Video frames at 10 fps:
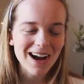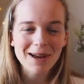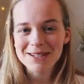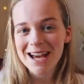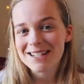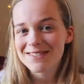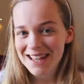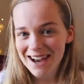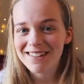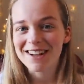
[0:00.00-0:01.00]
I'm attentive to
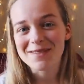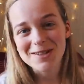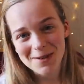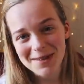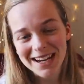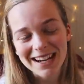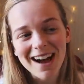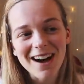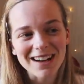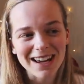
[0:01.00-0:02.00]
that when I'm shopping.
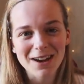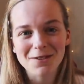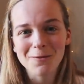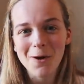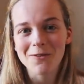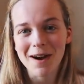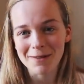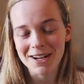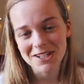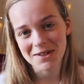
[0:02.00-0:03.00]
Uh, like kind of what
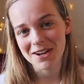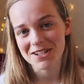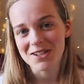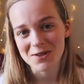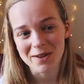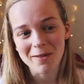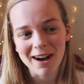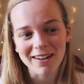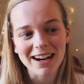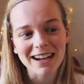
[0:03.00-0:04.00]
fabrics do you actually enjoy
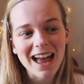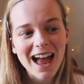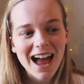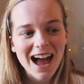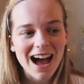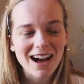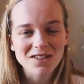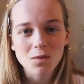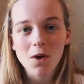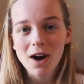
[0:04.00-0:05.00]
wearing
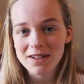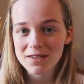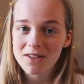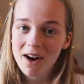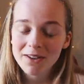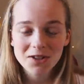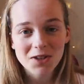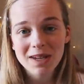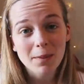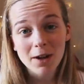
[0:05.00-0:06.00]
and what kinds of styles
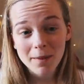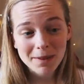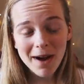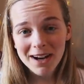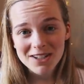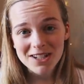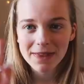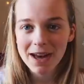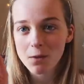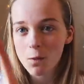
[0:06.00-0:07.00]
do you keep on coming back to?
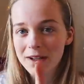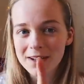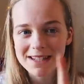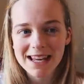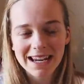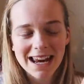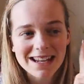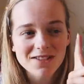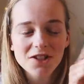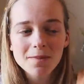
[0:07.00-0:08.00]
Then one last thing
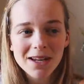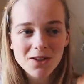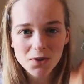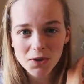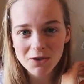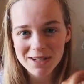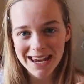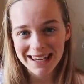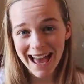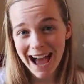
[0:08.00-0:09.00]
is just making sure you
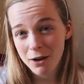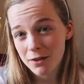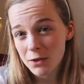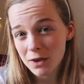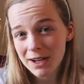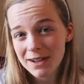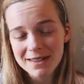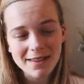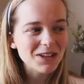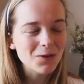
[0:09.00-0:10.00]
take care of your
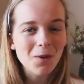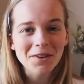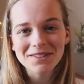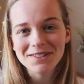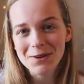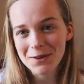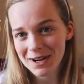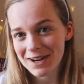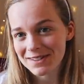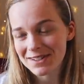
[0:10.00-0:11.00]
clothes. You want your
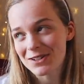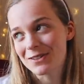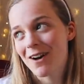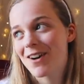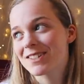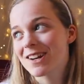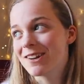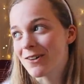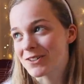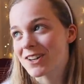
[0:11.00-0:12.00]
clothes to last a
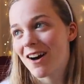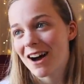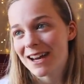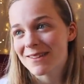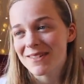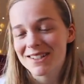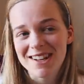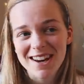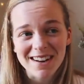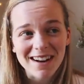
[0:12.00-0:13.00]
long time
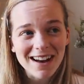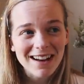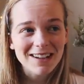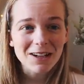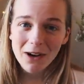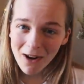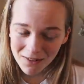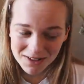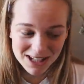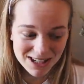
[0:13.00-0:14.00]
so look
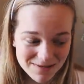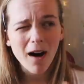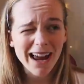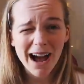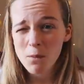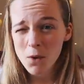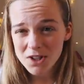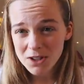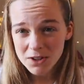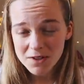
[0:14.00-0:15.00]
after them. I hand
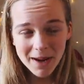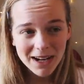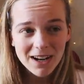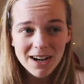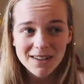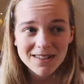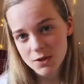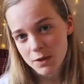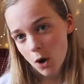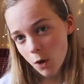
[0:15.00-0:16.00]
wash a lot of my clothes, I
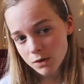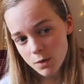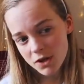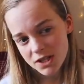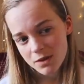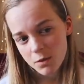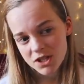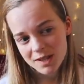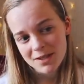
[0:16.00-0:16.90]
do a cold wash in the washing